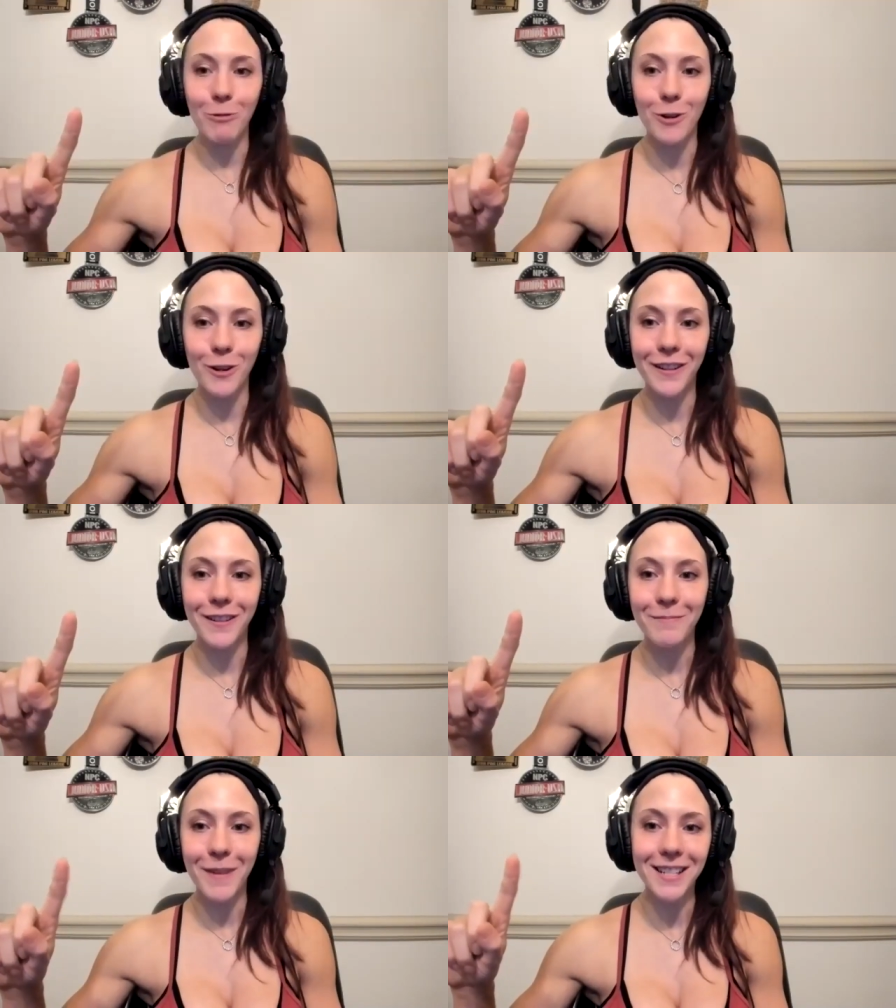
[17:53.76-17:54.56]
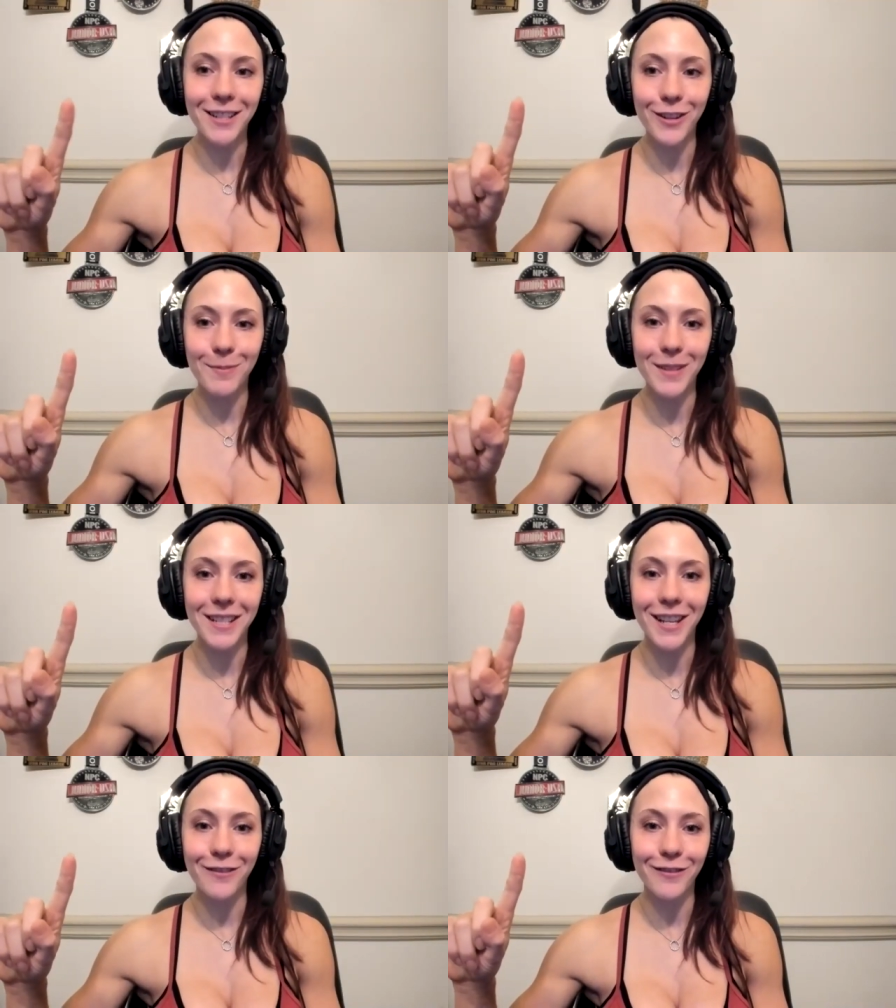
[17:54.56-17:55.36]
world. Best Christmas
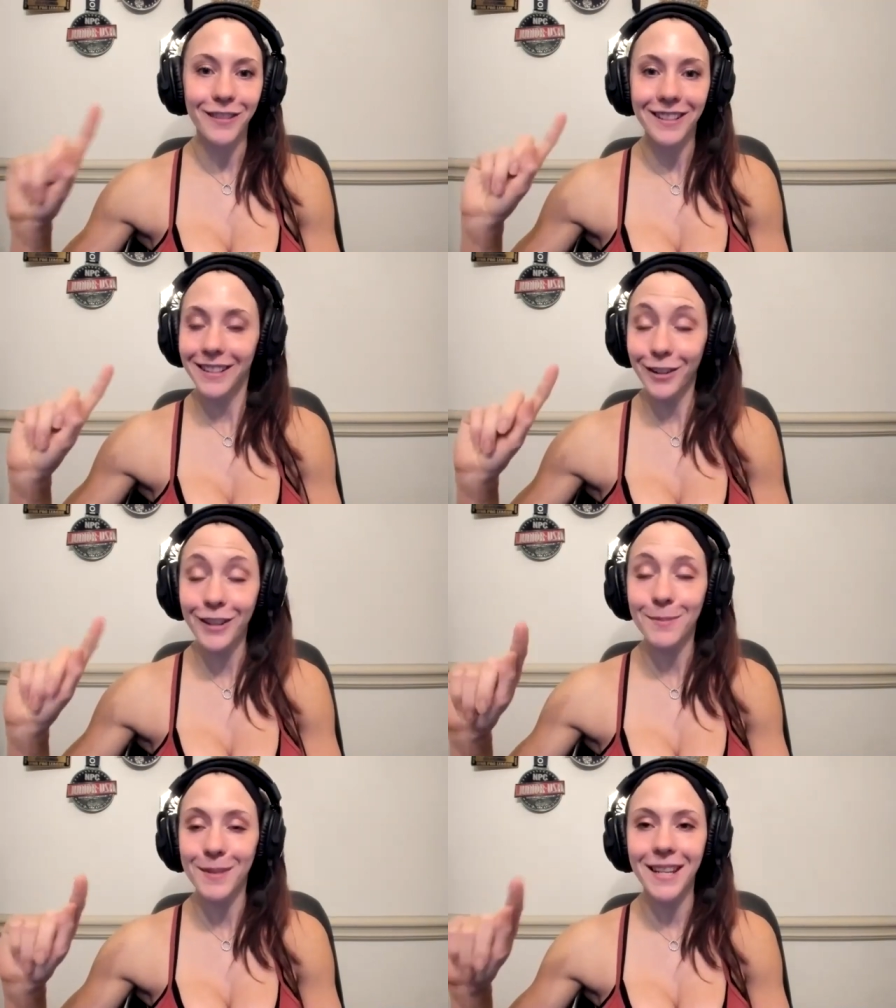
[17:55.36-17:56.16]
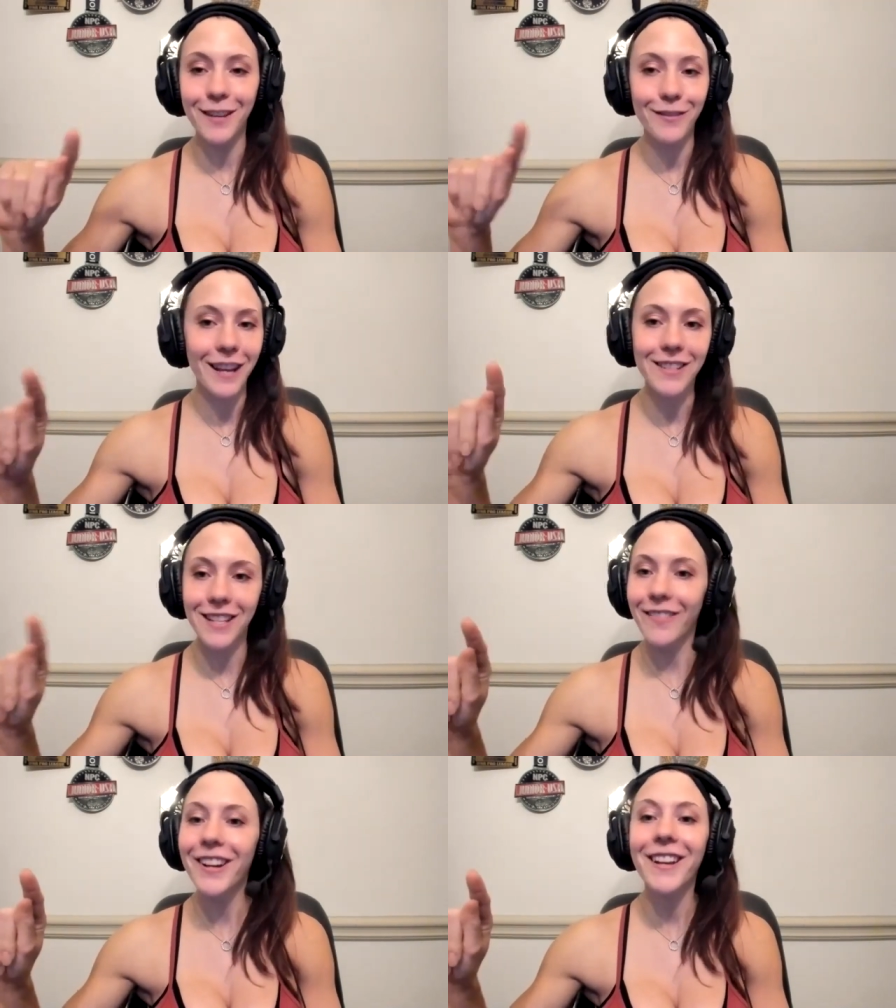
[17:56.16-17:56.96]
gift Christmas gift David's
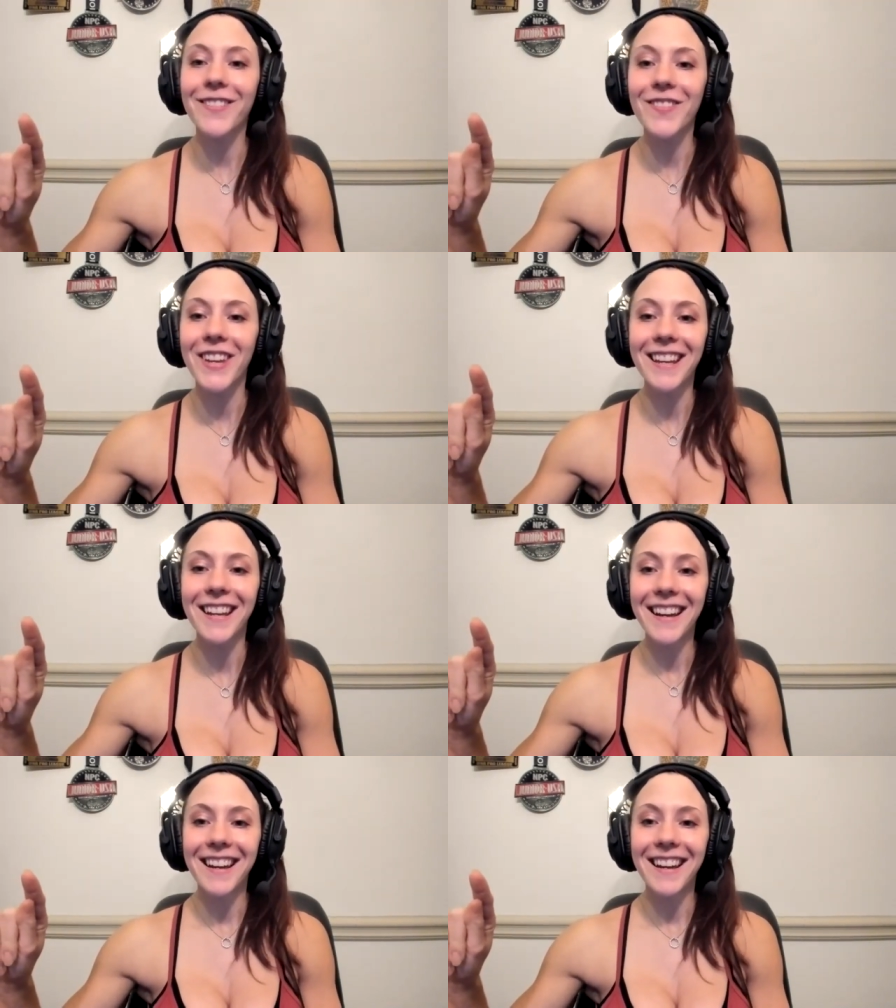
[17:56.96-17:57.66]
ever given me